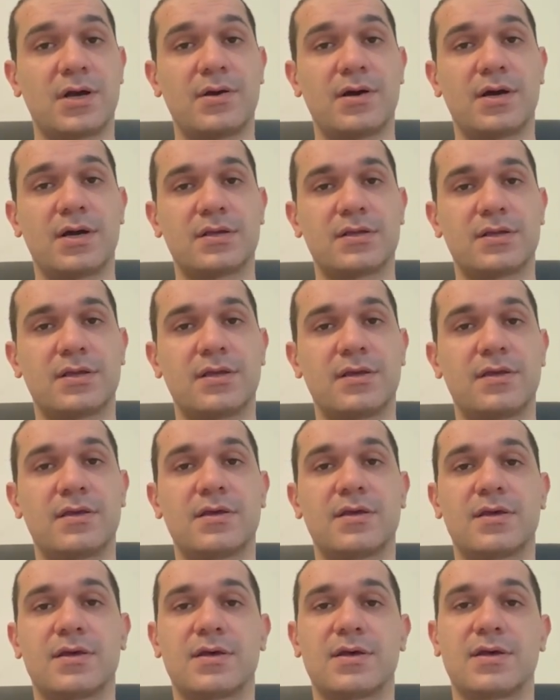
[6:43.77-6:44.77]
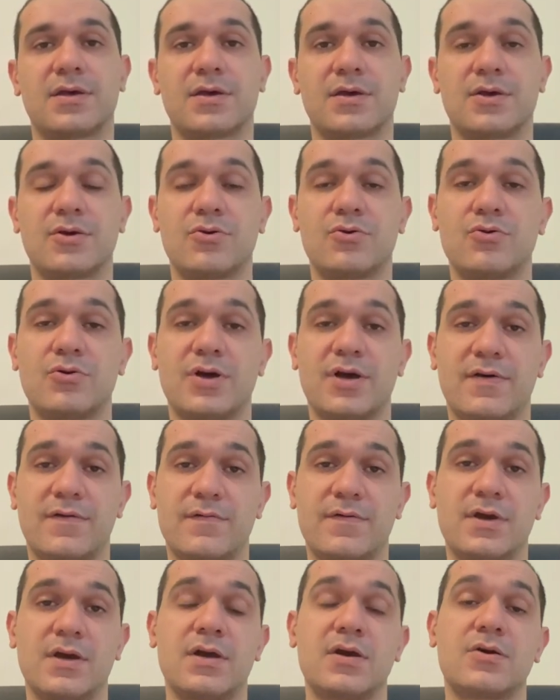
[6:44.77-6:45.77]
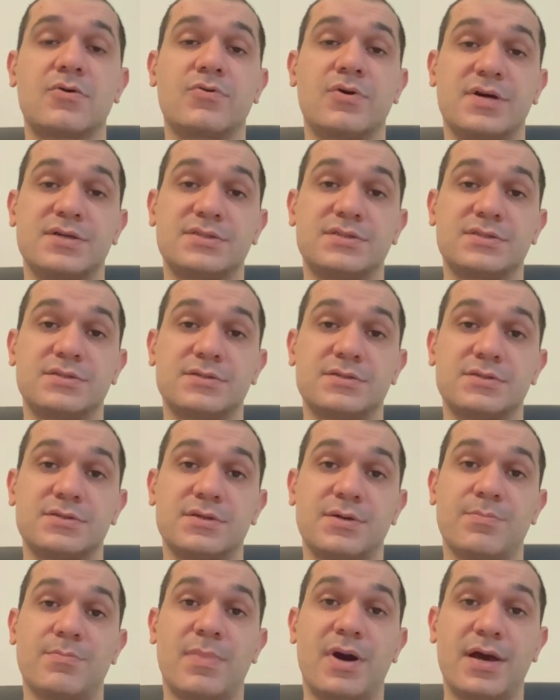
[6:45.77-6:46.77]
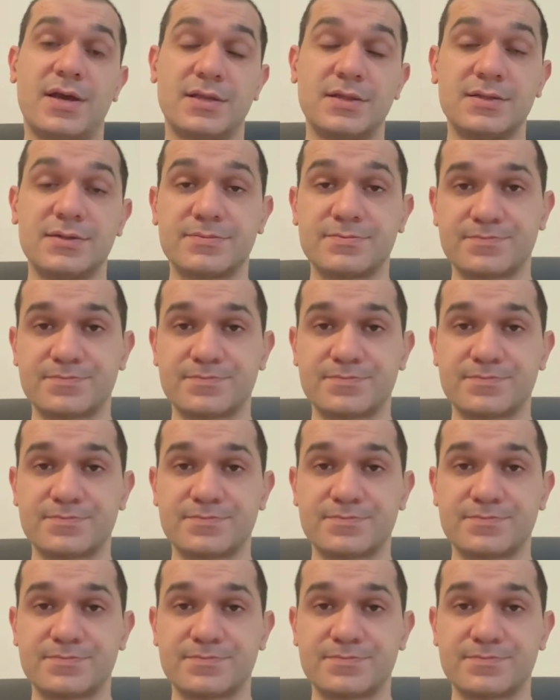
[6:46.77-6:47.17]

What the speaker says: I think you have questions in mind